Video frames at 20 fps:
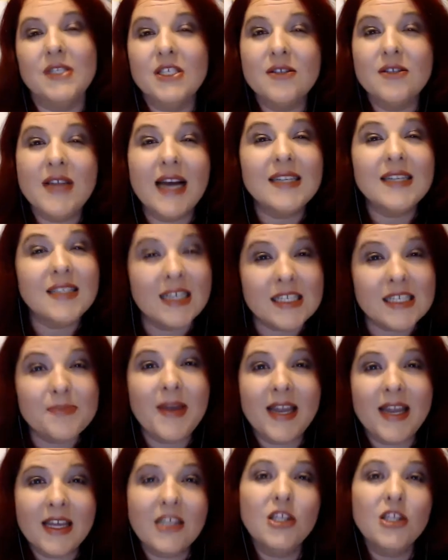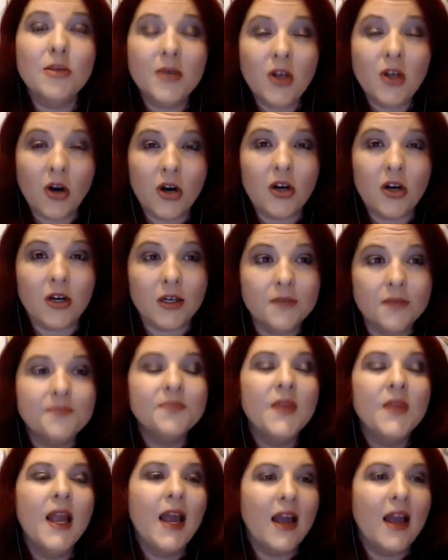So that does make it a little bit harder.
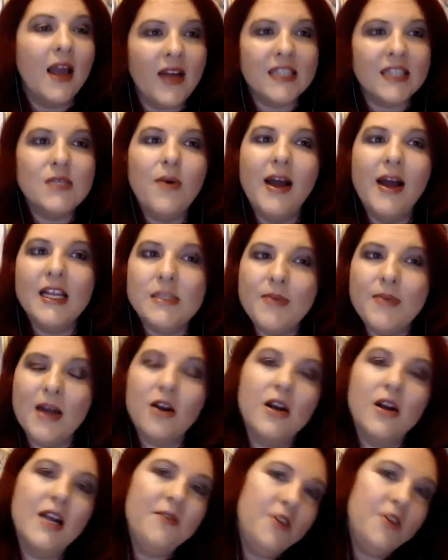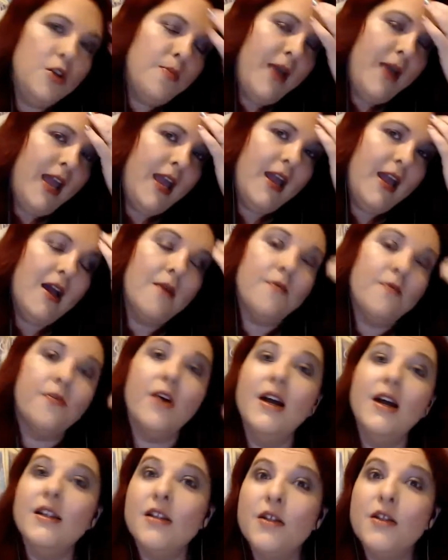And that's why it's better if you pay up
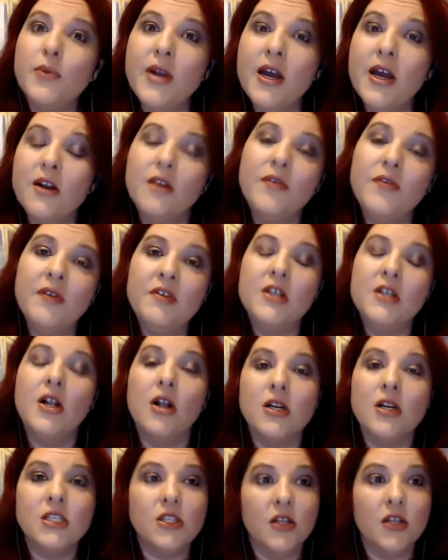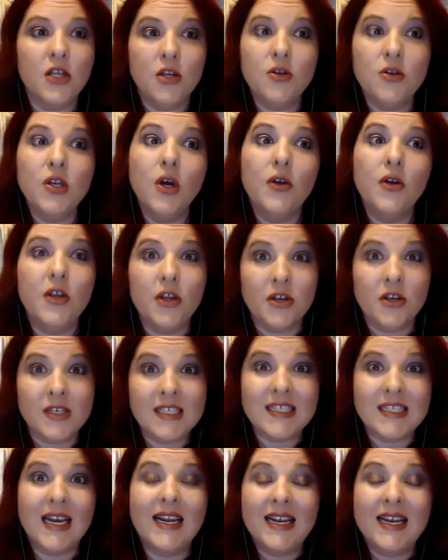front the $350 so that you know that you're
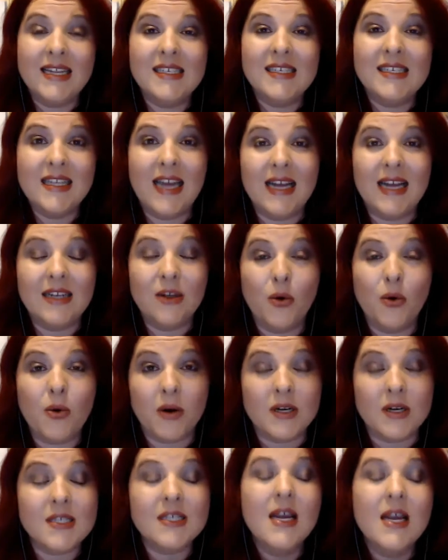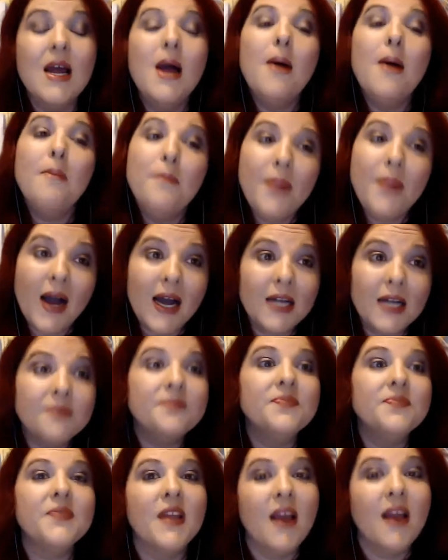set into that course. But
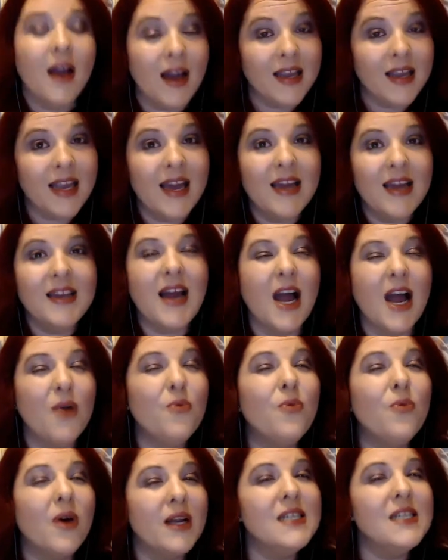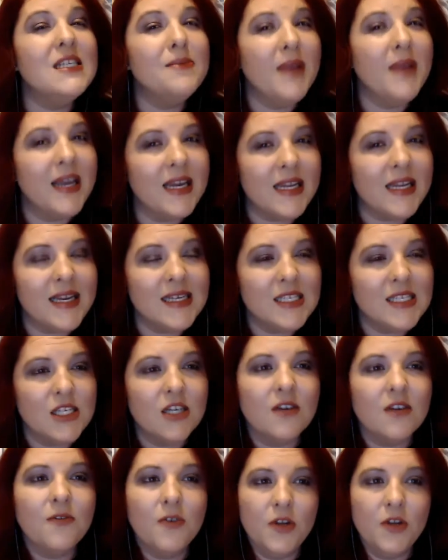again, I wanted to make it
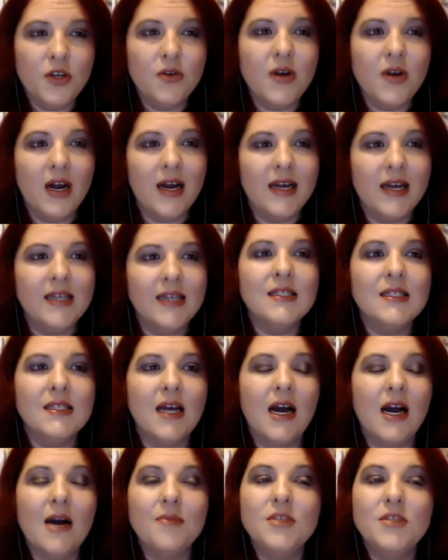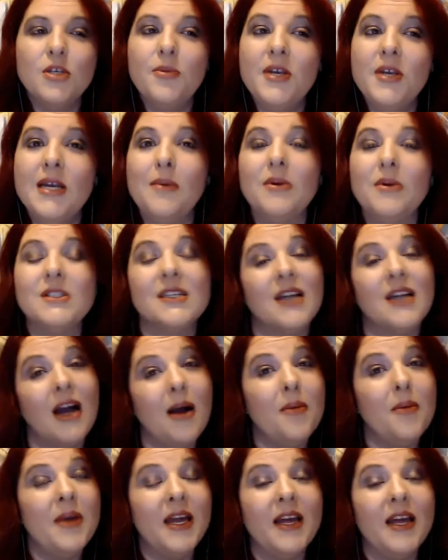easier for you guys to be able to
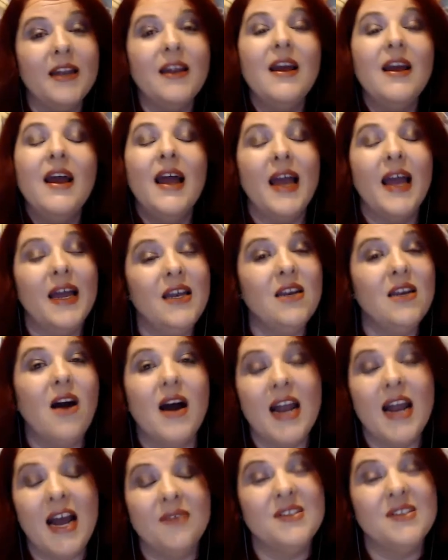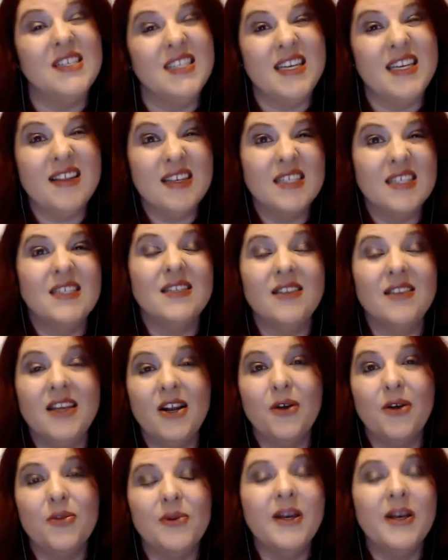come in and not have to see this, you know,
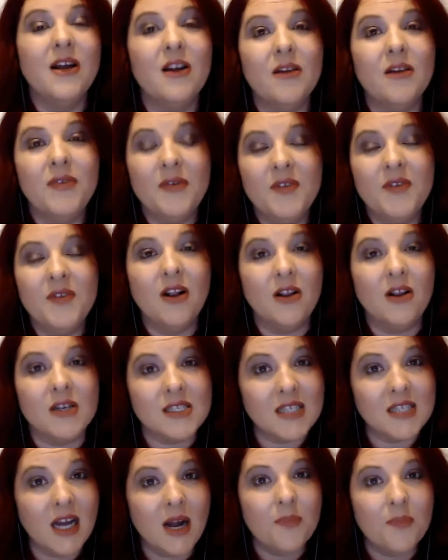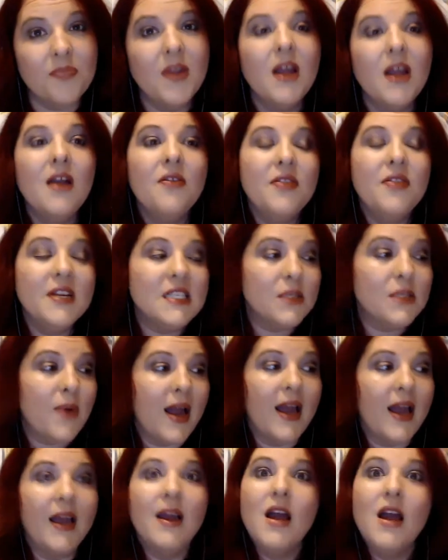$350 sum. This
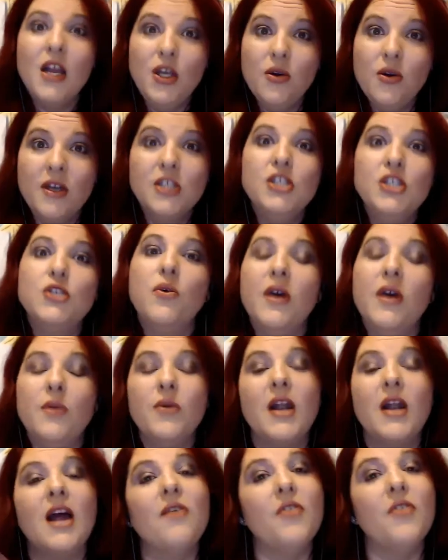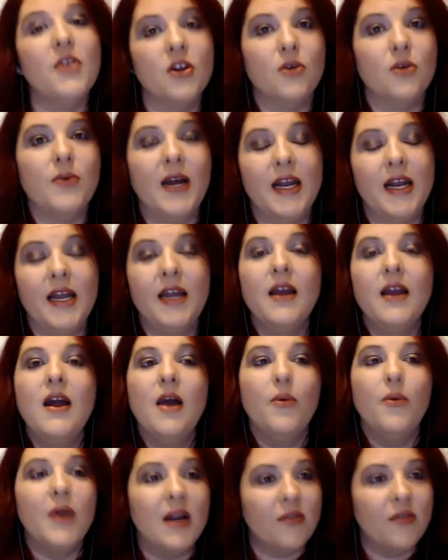way, you can join whenever you're ready.
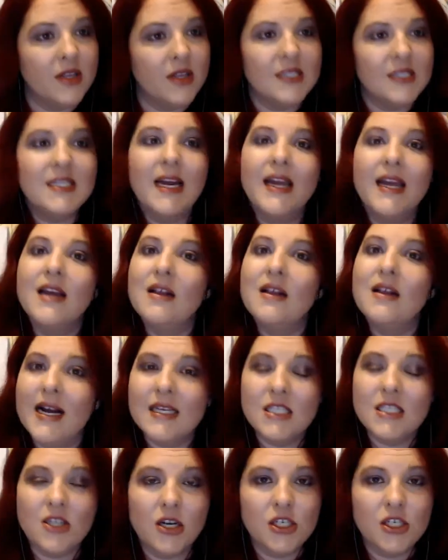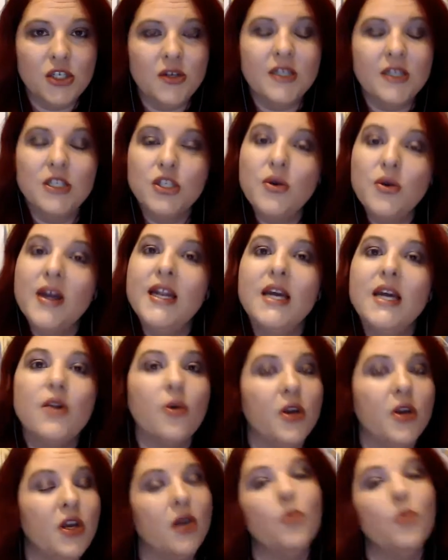Whenever the second class starts, you can join it, or
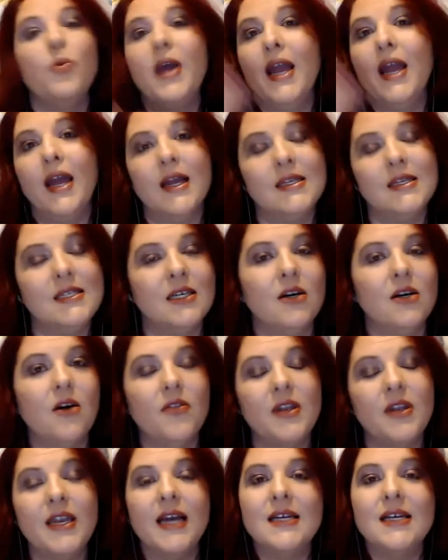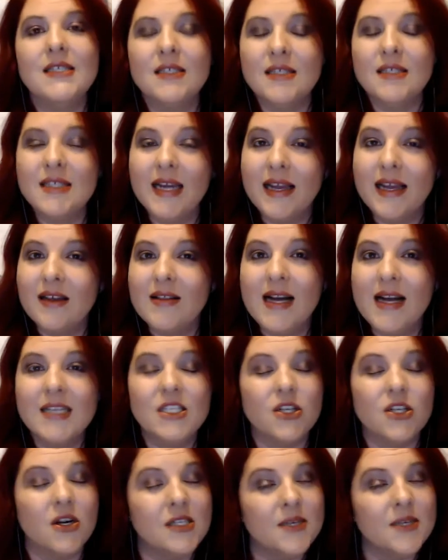you can wait until the next second class
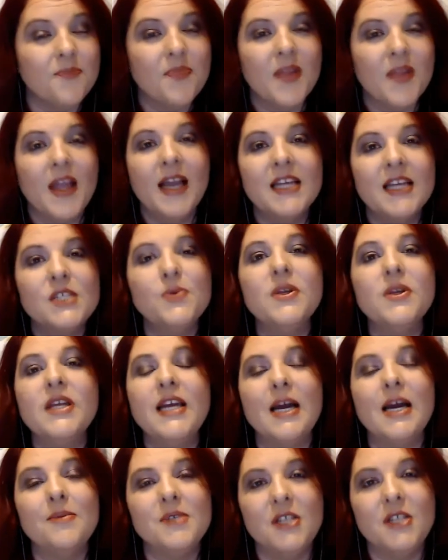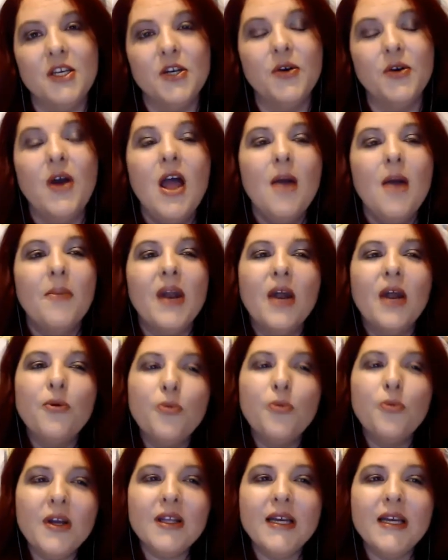starts. It's really up to you. But I
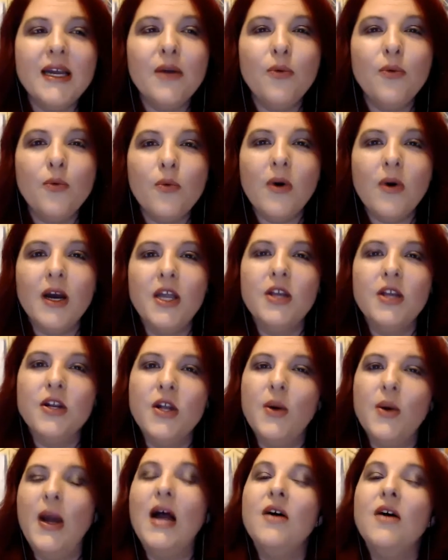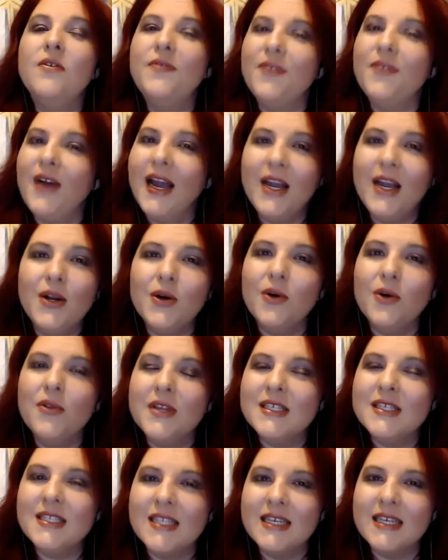really want you to know how vital
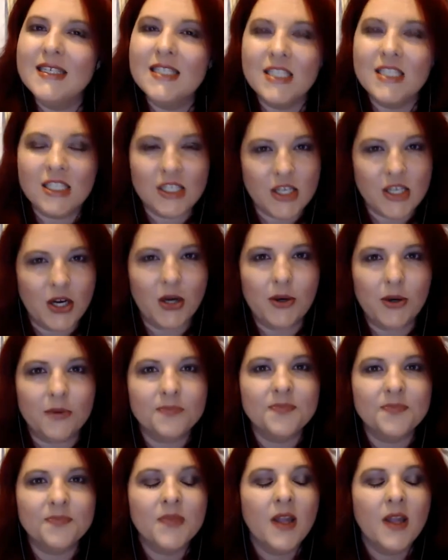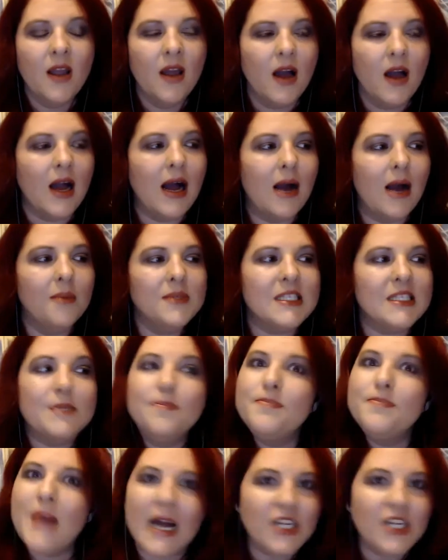this is to know,
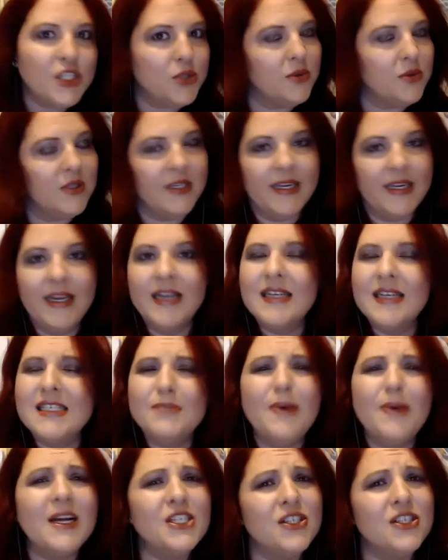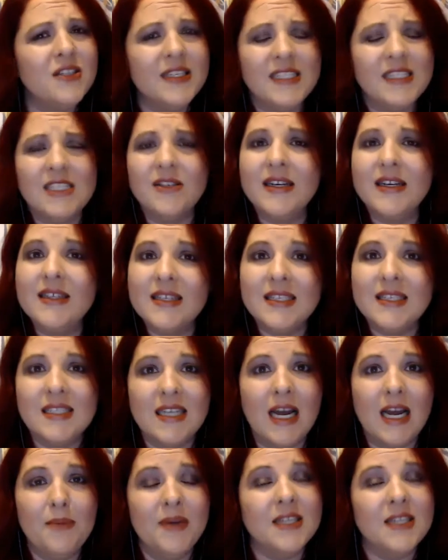especially during this
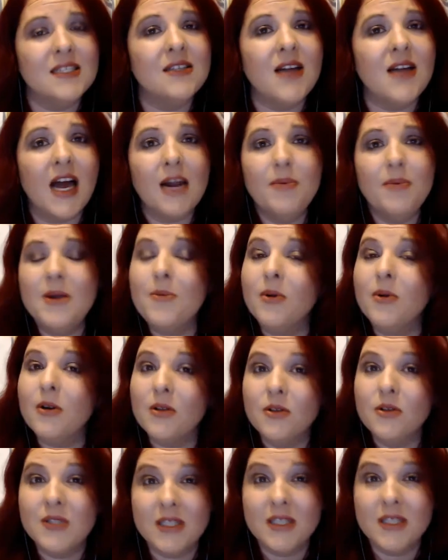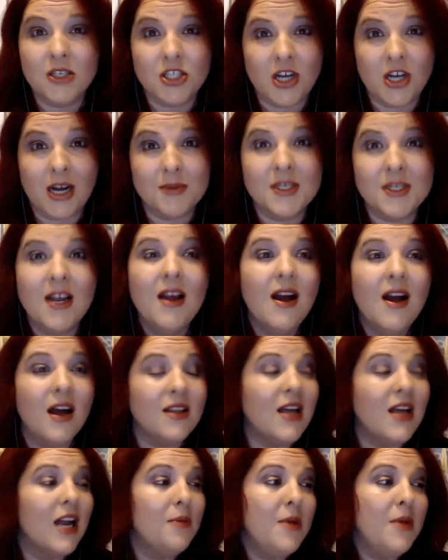time, because a lot of people are losing their jobs. A
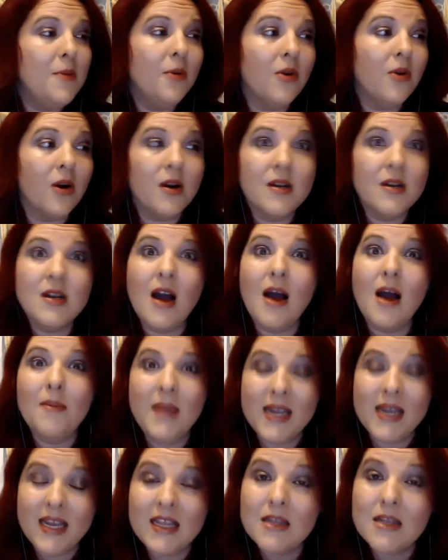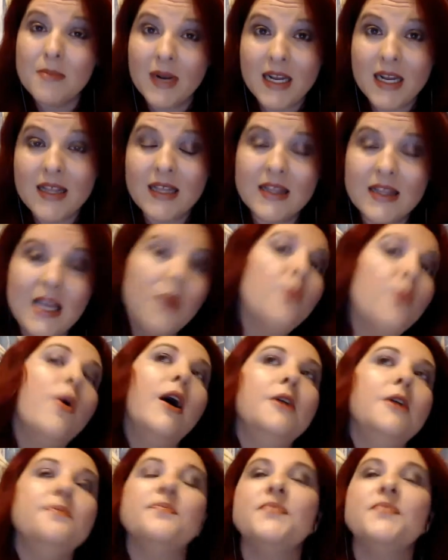lot of people are not making the money that they want.